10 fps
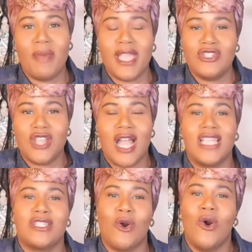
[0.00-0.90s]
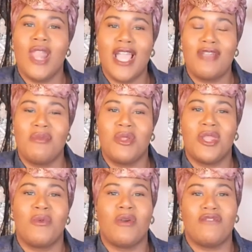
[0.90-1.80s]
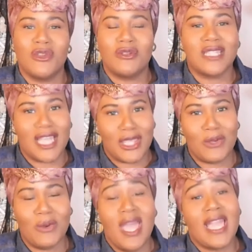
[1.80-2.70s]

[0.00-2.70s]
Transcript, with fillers: Patreon is an online community where viewers like you